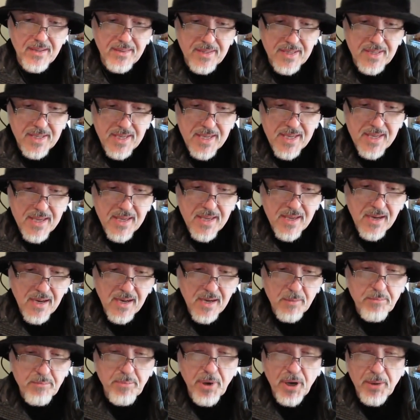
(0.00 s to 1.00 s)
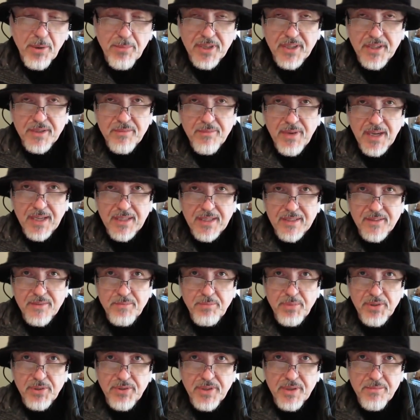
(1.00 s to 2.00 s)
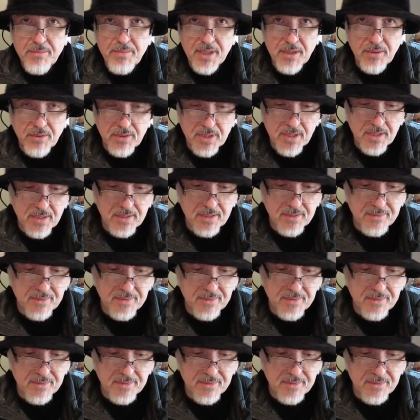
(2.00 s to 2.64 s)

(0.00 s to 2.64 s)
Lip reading: the Bomber Command Buddy build.